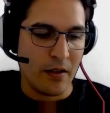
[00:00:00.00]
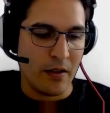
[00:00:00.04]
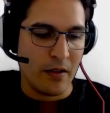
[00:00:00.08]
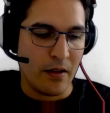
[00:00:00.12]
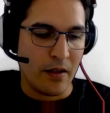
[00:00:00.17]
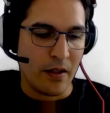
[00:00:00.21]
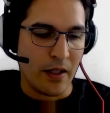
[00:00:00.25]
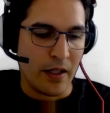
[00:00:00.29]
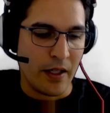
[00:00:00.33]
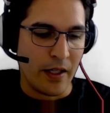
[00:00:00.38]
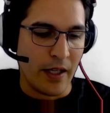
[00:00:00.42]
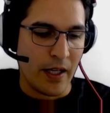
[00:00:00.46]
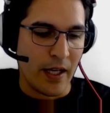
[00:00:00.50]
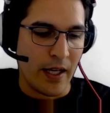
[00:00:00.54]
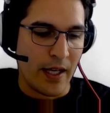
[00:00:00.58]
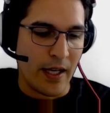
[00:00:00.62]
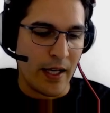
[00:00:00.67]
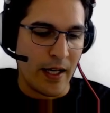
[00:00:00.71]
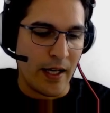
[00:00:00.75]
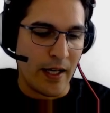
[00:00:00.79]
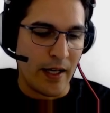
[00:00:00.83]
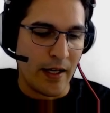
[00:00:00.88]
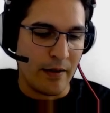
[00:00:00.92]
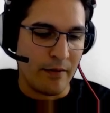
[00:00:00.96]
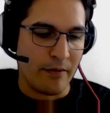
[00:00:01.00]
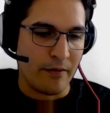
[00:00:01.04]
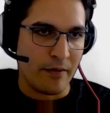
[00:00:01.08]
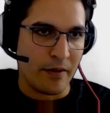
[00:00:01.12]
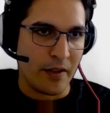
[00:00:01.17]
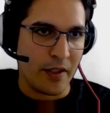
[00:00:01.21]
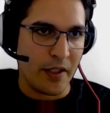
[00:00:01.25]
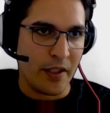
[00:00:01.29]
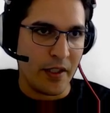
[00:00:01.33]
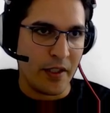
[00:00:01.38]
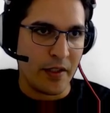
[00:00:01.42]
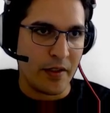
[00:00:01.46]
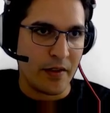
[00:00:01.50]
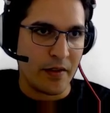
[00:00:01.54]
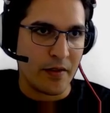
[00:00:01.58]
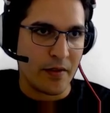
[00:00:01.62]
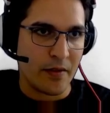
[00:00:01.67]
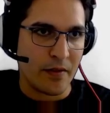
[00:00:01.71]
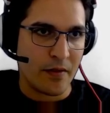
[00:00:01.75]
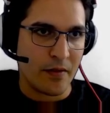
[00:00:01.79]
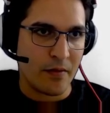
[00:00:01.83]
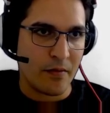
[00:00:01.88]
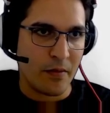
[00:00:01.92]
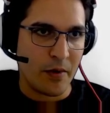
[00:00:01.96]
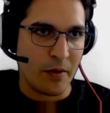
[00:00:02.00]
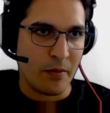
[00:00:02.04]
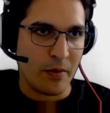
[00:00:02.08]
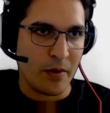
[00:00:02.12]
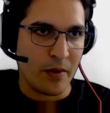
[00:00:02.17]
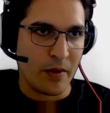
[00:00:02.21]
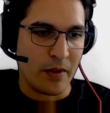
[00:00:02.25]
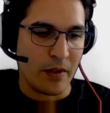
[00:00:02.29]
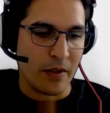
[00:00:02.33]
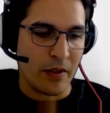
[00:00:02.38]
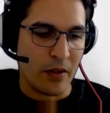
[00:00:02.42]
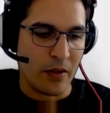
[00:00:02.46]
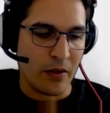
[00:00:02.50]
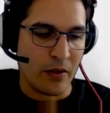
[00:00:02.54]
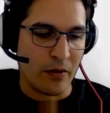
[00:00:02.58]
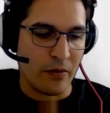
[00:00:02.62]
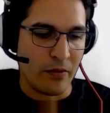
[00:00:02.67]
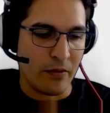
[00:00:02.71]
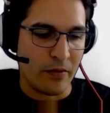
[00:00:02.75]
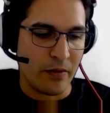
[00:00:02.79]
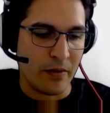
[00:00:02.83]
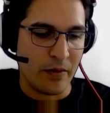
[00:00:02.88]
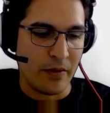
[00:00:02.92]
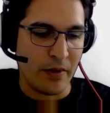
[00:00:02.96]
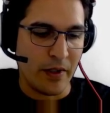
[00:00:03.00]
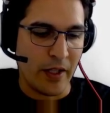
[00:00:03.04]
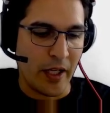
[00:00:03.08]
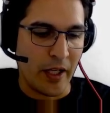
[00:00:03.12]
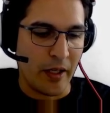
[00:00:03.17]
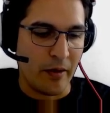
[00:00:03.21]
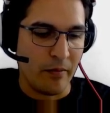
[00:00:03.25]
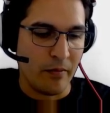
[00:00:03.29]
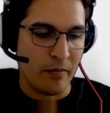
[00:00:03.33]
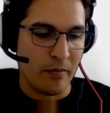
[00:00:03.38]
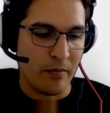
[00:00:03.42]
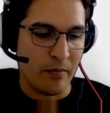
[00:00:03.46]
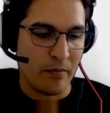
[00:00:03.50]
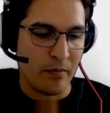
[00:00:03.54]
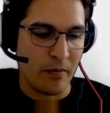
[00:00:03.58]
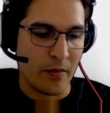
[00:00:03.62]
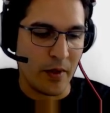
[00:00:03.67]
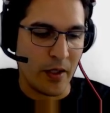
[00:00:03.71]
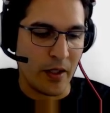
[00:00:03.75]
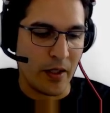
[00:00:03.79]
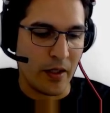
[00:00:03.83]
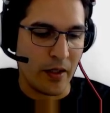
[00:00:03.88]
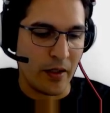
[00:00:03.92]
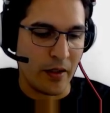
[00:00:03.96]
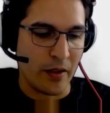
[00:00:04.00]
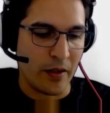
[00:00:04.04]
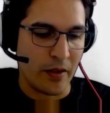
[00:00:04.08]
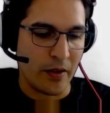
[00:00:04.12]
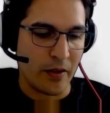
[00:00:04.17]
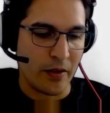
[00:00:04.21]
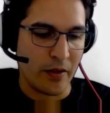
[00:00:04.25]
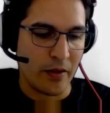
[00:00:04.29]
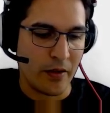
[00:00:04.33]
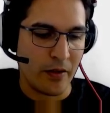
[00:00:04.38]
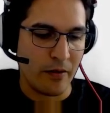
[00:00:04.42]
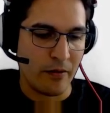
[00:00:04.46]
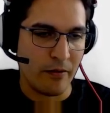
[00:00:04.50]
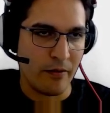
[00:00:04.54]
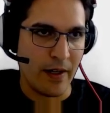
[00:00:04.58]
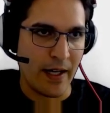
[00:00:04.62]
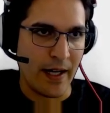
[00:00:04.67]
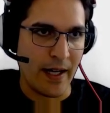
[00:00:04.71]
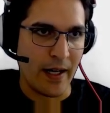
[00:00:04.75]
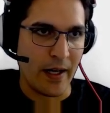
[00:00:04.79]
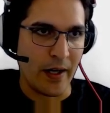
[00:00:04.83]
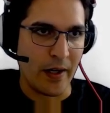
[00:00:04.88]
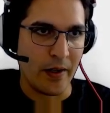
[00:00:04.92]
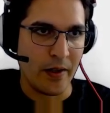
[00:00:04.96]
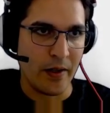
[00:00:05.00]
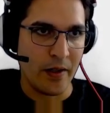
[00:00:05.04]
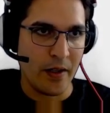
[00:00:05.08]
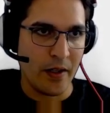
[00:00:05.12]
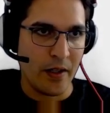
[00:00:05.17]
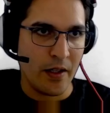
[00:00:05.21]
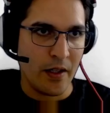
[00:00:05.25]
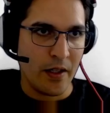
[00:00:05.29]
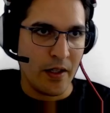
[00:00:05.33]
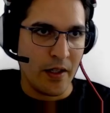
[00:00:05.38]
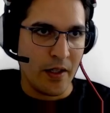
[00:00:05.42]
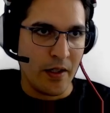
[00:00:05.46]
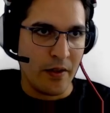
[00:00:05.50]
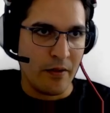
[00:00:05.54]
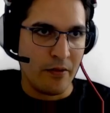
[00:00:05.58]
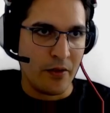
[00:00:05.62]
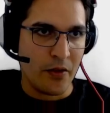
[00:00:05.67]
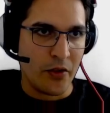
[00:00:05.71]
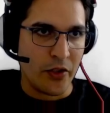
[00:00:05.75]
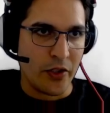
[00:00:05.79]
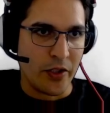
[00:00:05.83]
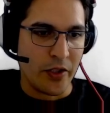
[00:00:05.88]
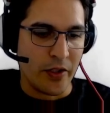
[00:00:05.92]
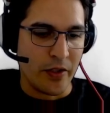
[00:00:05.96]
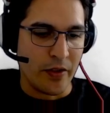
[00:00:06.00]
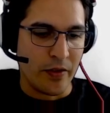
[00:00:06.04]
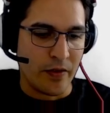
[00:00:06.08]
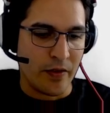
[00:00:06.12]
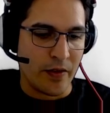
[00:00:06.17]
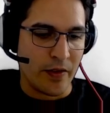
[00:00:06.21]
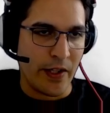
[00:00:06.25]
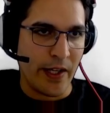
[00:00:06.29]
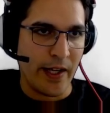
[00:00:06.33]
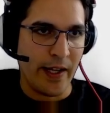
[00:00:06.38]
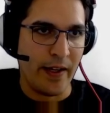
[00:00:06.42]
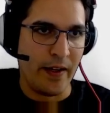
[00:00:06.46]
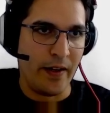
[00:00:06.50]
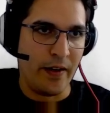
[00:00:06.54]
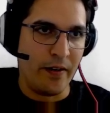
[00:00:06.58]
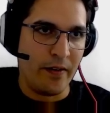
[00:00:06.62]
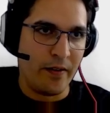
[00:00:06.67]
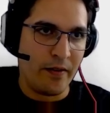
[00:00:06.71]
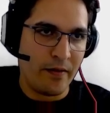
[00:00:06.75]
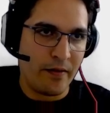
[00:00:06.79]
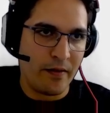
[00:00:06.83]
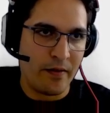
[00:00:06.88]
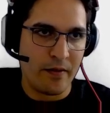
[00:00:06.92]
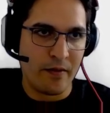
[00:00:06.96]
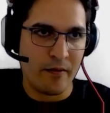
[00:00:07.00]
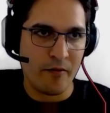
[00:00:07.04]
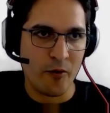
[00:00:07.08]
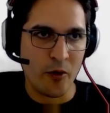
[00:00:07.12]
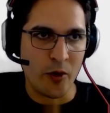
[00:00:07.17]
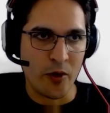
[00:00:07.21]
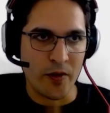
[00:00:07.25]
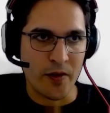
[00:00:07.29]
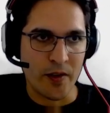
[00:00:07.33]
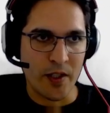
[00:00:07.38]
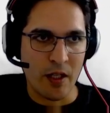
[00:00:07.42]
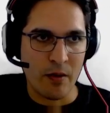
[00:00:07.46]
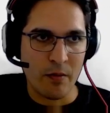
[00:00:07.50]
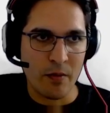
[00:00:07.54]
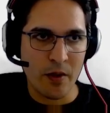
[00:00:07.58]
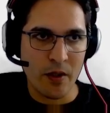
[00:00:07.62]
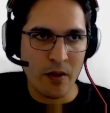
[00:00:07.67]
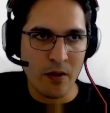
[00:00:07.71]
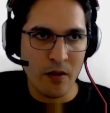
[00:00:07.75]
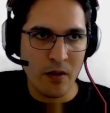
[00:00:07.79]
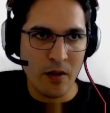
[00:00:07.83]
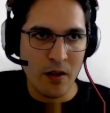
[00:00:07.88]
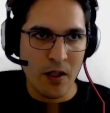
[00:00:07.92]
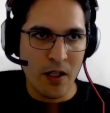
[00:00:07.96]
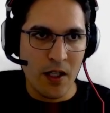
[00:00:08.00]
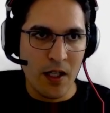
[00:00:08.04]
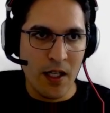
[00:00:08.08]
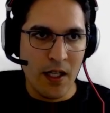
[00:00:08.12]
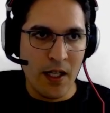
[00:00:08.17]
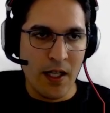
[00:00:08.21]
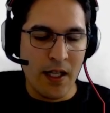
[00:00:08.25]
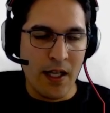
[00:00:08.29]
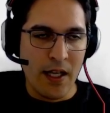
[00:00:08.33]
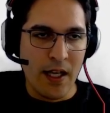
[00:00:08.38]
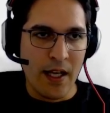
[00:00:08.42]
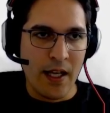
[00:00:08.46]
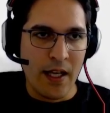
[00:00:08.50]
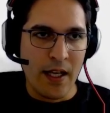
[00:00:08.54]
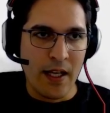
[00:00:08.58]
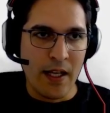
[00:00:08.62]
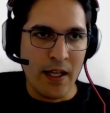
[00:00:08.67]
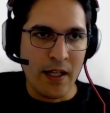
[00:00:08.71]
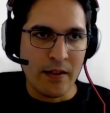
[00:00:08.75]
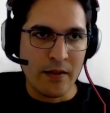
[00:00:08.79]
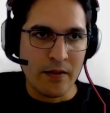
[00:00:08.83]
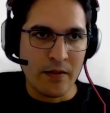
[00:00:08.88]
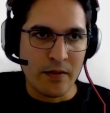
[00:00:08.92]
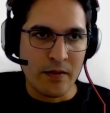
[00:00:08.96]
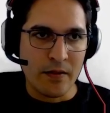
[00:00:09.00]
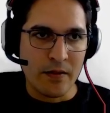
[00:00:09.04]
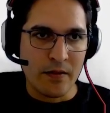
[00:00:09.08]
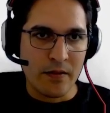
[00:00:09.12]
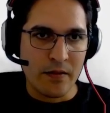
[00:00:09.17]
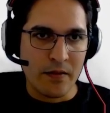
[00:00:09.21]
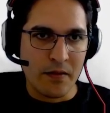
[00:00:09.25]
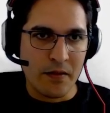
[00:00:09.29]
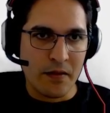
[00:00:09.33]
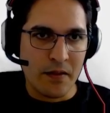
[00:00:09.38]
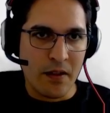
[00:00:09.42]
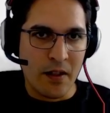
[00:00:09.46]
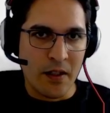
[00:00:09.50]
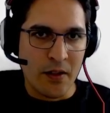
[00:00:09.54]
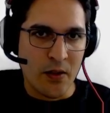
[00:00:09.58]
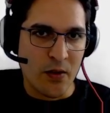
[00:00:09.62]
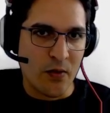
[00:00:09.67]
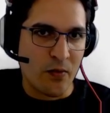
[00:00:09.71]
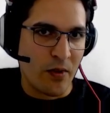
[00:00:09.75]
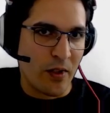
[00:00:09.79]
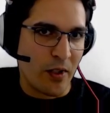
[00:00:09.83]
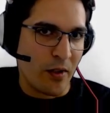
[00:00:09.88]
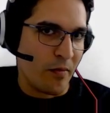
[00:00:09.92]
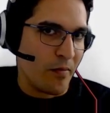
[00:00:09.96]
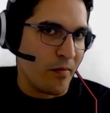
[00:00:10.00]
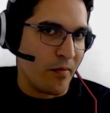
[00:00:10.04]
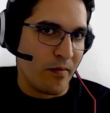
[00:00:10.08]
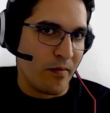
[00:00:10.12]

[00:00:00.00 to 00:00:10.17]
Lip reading: I have x, maybe another name, like var, which is 10, for example. And I just want to